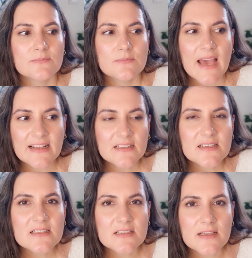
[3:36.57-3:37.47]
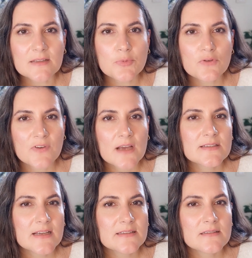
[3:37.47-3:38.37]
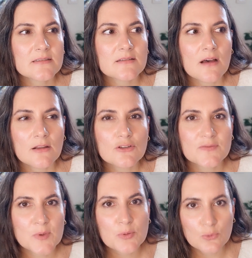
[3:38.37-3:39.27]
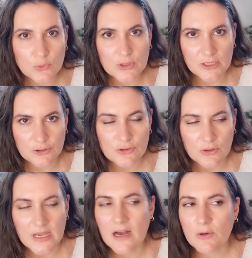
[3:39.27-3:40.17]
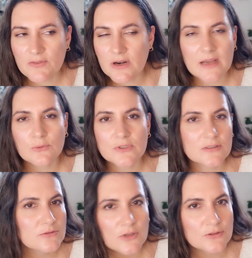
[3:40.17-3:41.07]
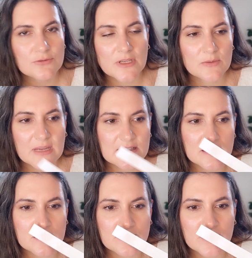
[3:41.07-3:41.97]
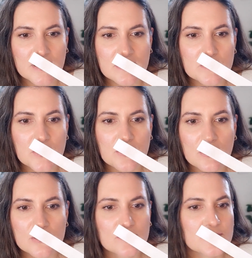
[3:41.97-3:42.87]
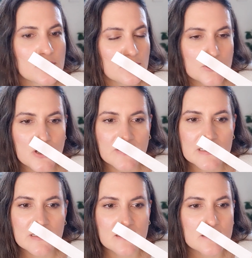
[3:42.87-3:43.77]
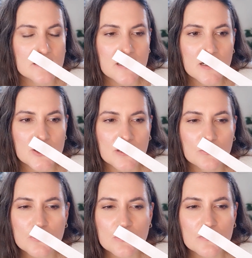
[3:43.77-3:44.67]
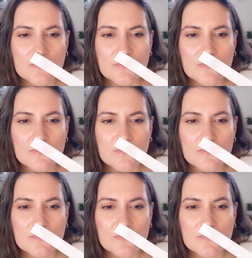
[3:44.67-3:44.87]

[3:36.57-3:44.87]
And it is a scent profile that a lot of people would enjoy. However, I would not recommend this fragrance because of the longevity and sillage, and also